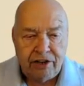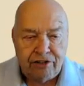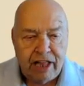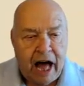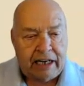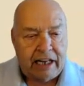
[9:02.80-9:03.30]

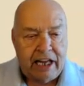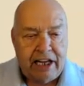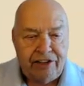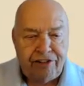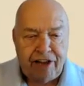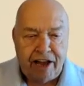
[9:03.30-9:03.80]
is not
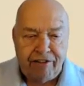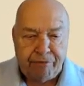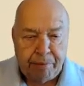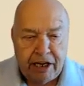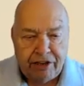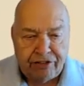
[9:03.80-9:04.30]
a
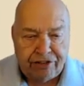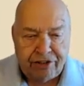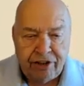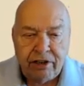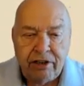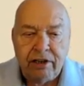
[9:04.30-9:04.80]
safe
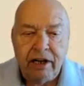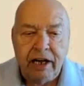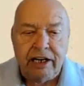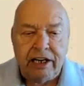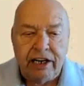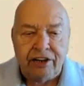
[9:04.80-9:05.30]
place,
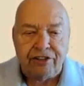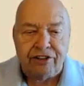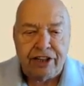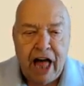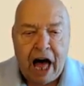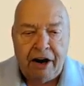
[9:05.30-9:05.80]
and it
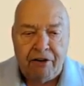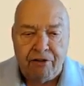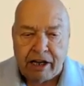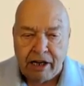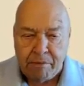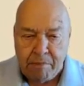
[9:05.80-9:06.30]
is not
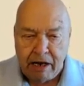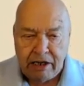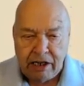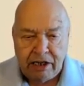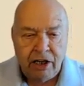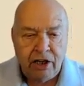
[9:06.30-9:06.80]

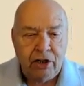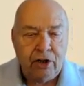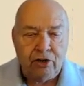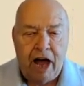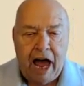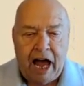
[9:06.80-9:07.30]
recommended
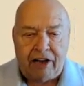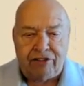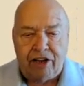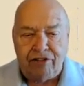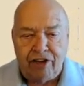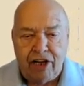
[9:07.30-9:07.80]
to
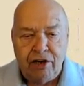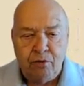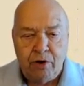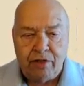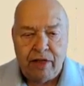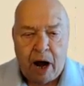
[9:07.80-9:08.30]
access
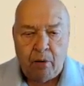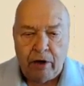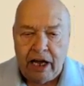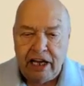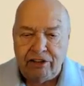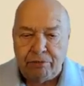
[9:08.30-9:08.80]
it
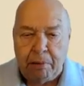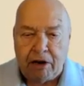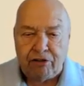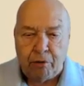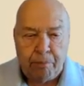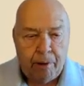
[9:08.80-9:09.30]
without a
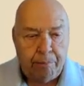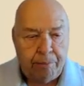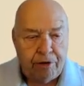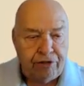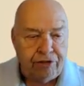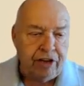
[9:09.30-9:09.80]
special
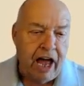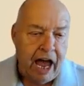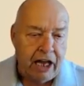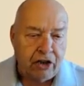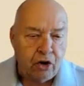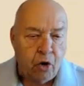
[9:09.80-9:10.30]
purpose
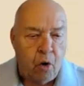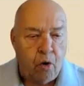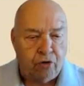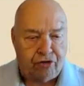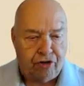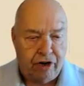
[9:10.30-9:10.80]
and
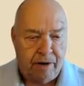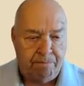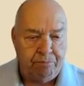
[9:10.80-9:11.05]
caution.